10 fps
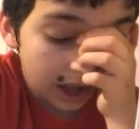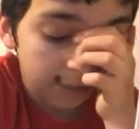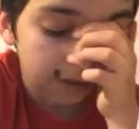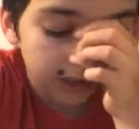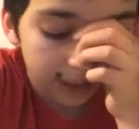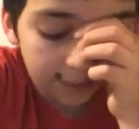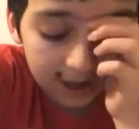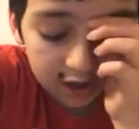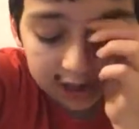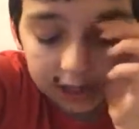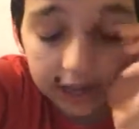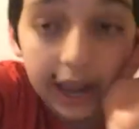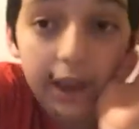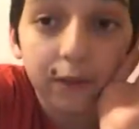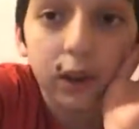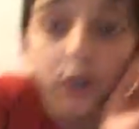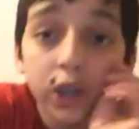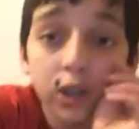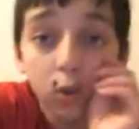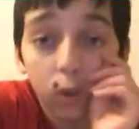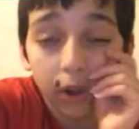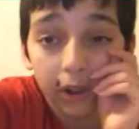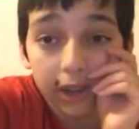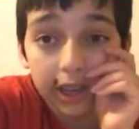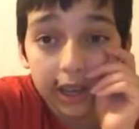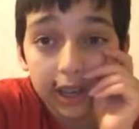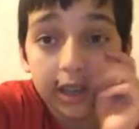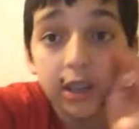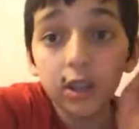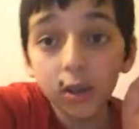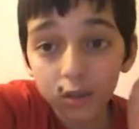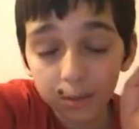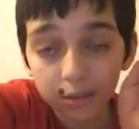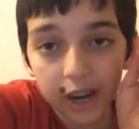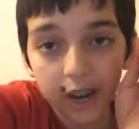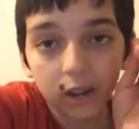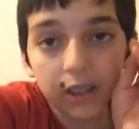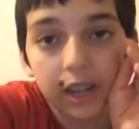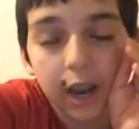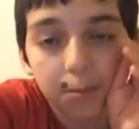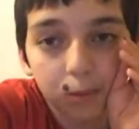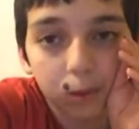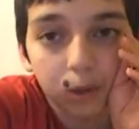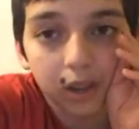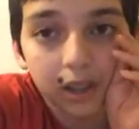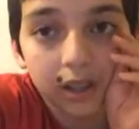I'm actually going to have a good quality YouTube channel in April.